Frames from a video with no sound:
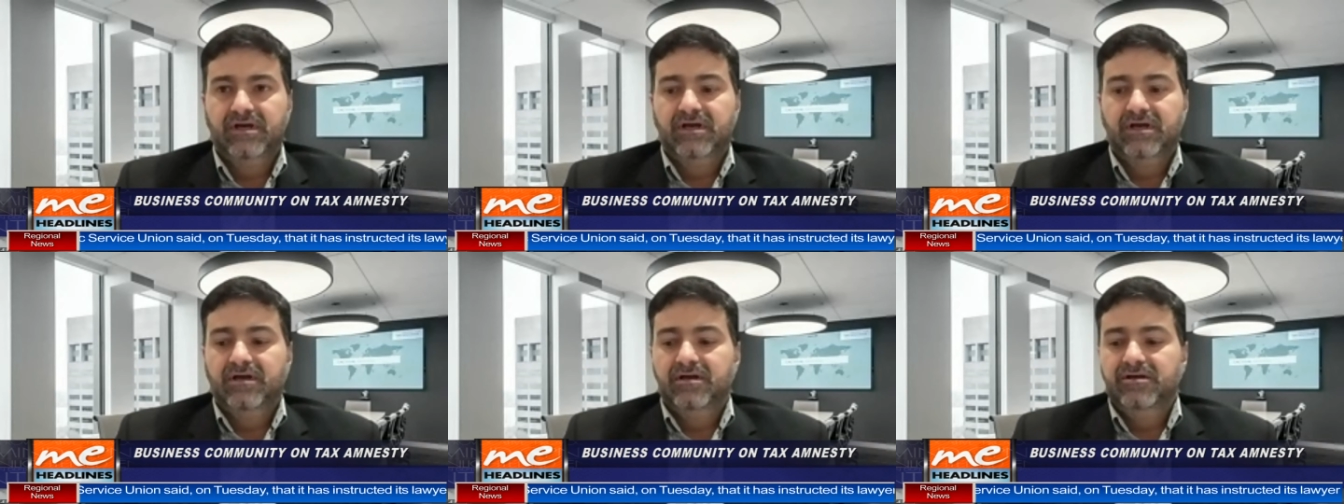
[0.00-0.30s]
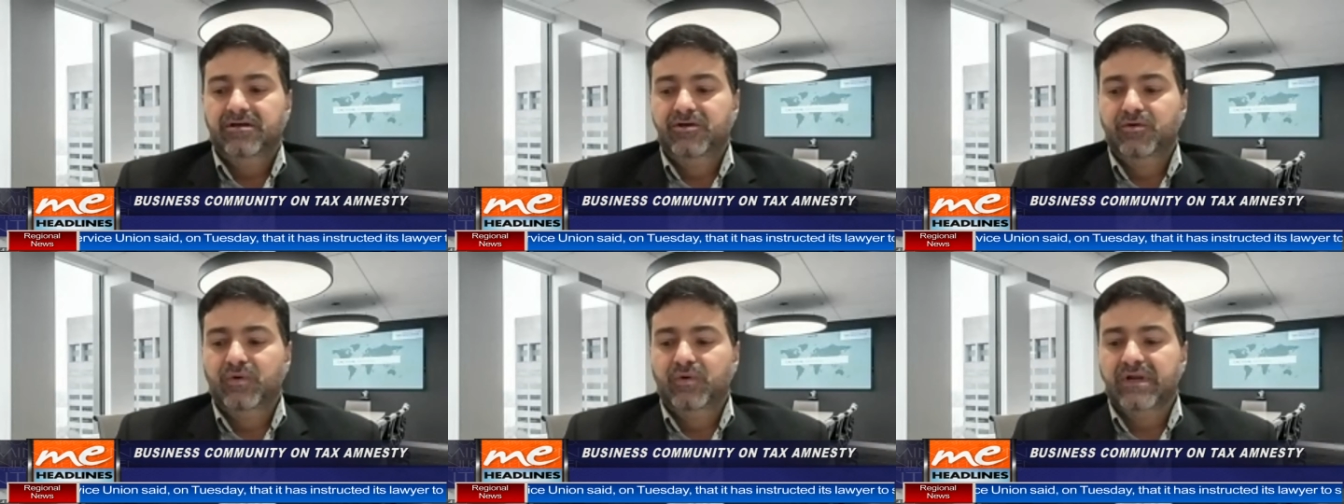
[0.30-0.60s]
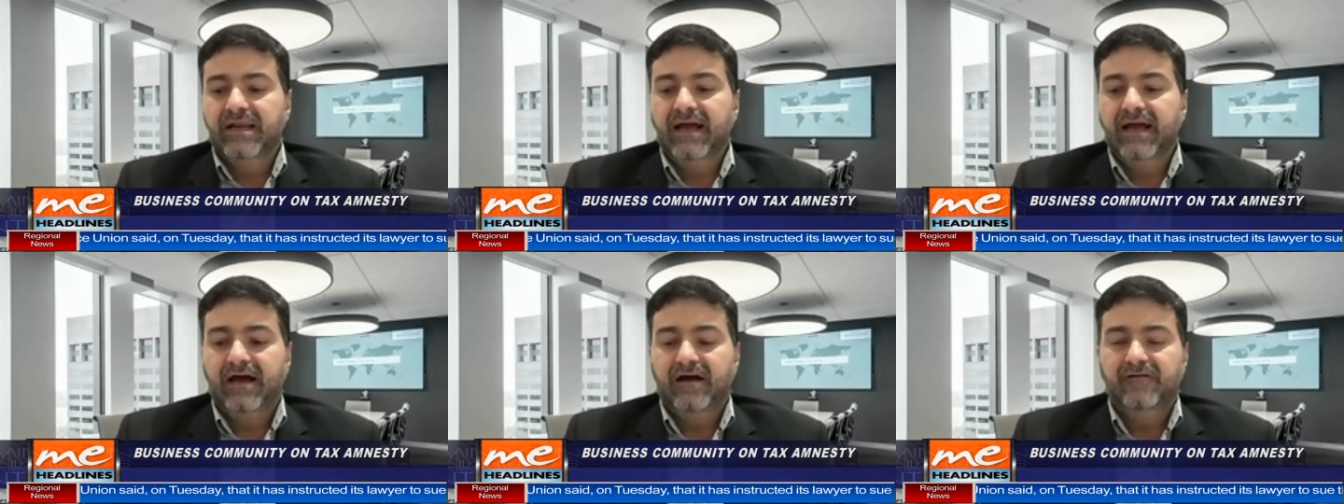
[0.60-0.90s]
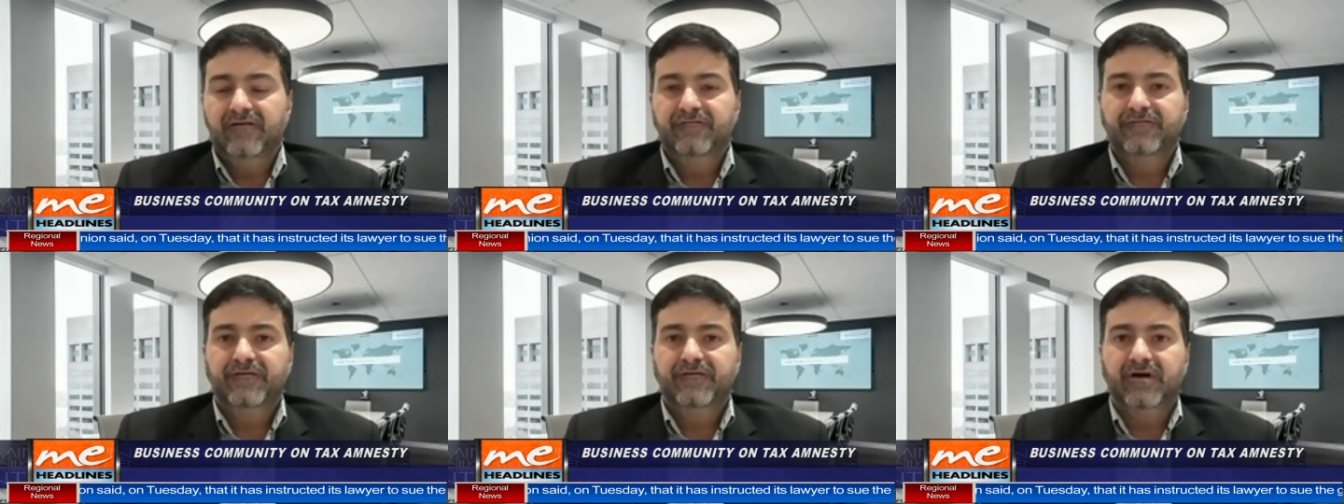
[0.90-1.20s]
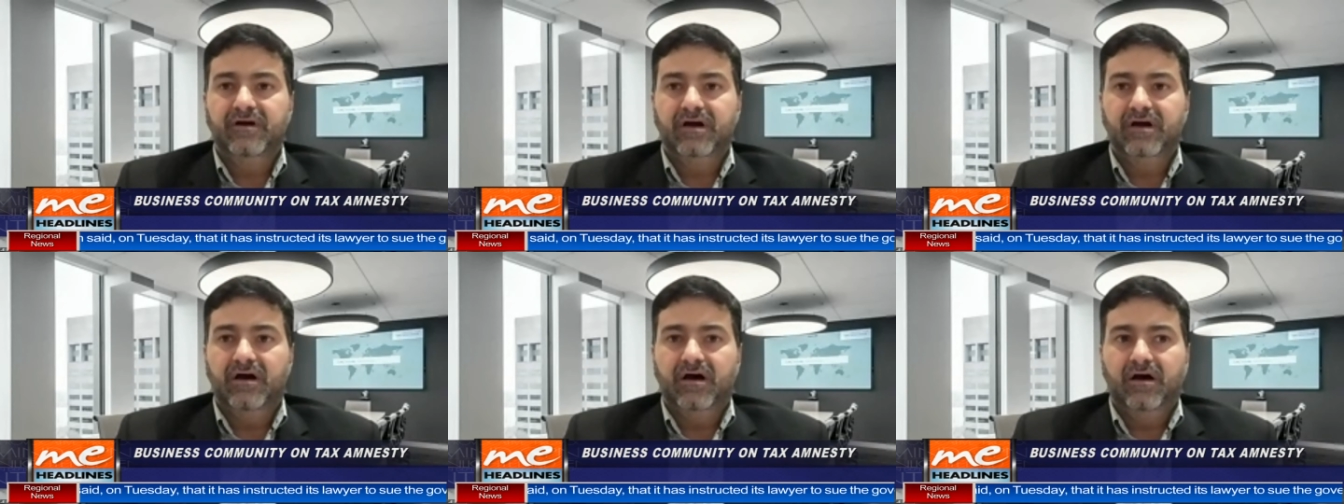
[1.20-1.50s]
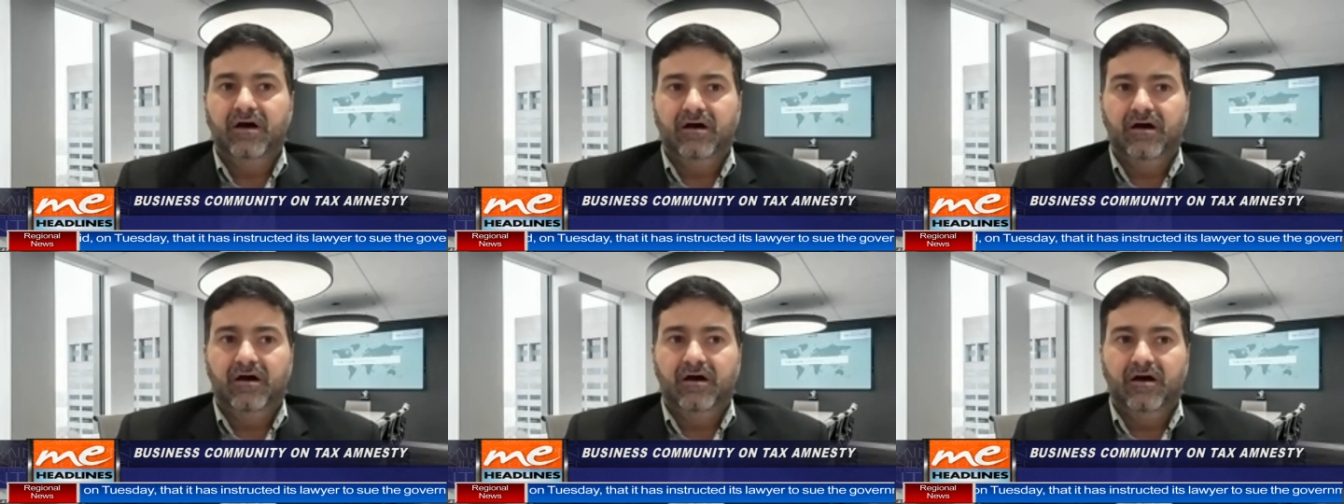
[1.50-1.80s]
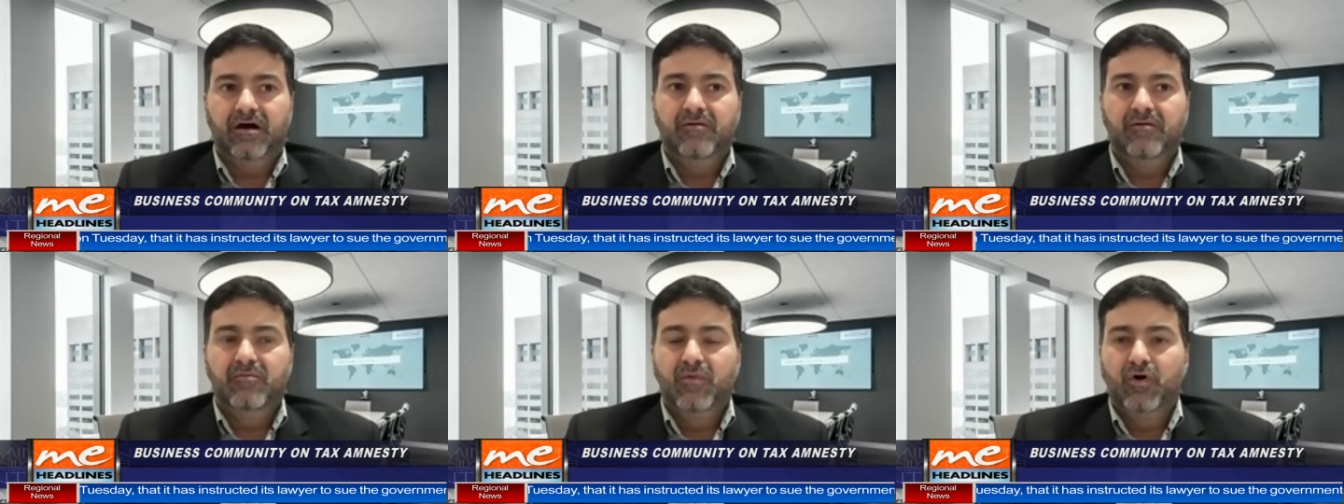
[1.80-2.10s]
you will have a,
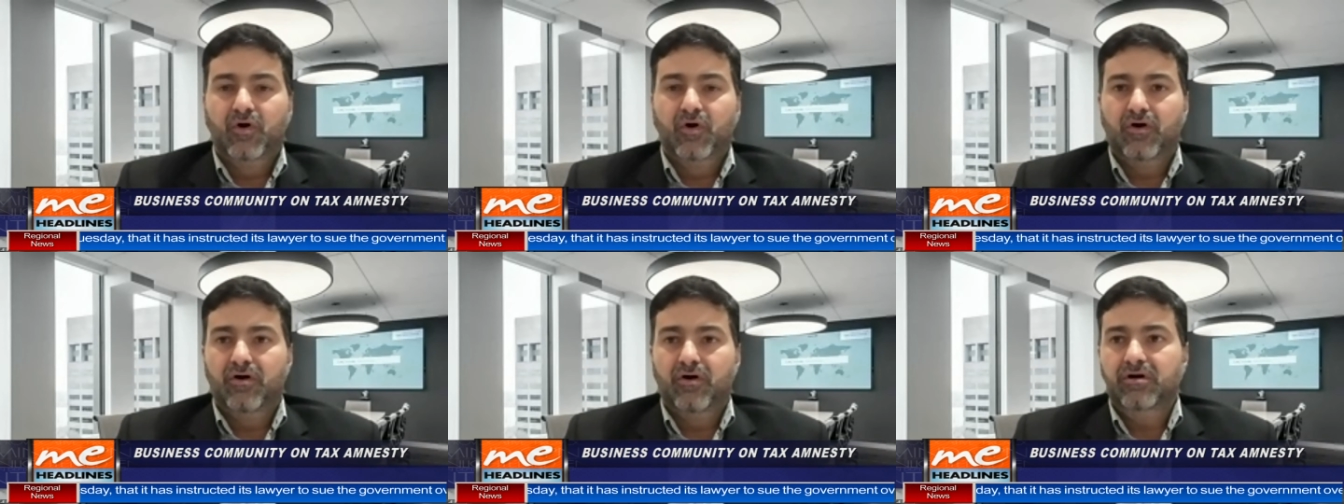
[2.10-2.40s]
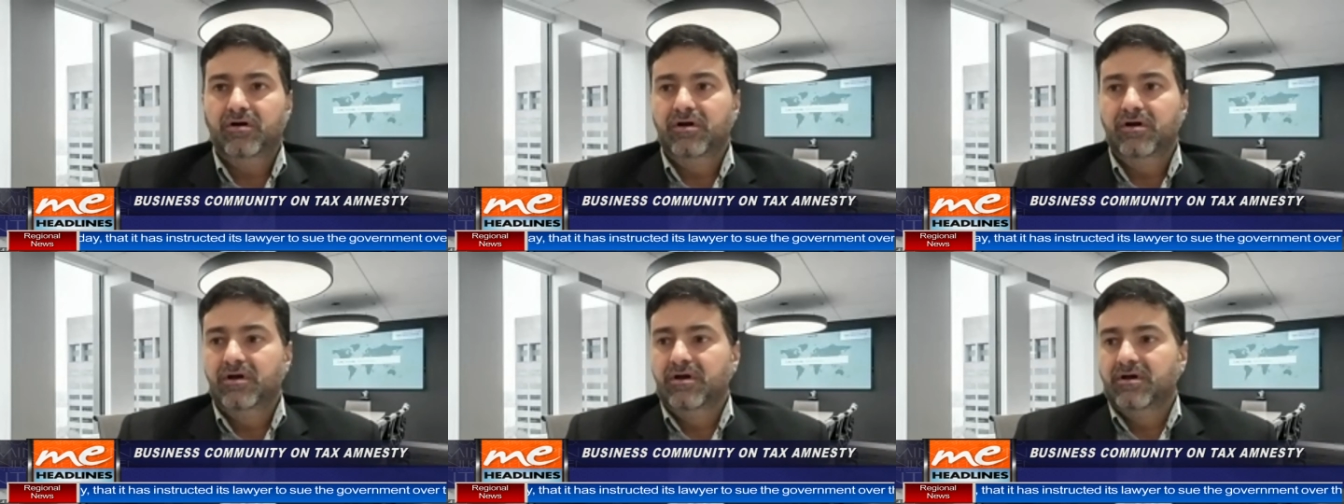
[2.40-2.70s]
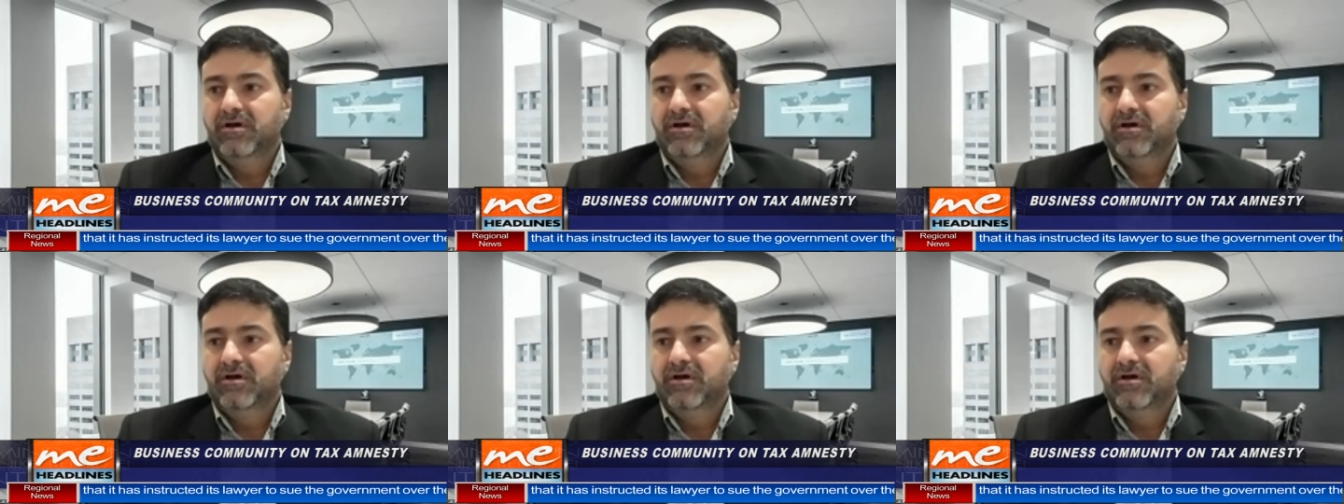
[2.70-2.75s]
a, a more